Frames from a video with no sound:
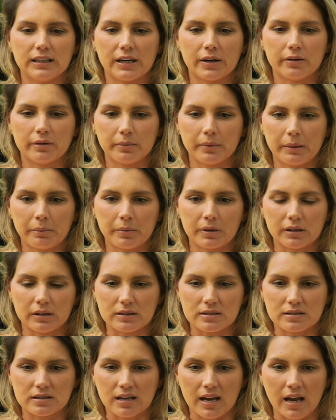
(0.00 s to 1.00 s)
that I remember
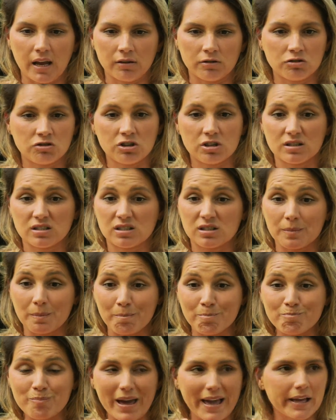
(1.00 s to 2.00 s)
her saying, just
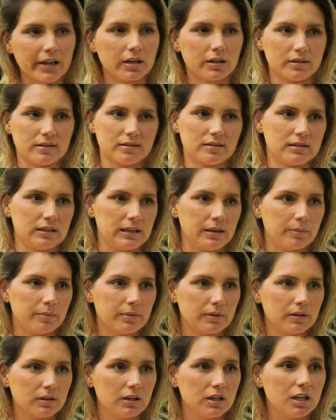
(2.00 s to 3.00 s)
make her sleep.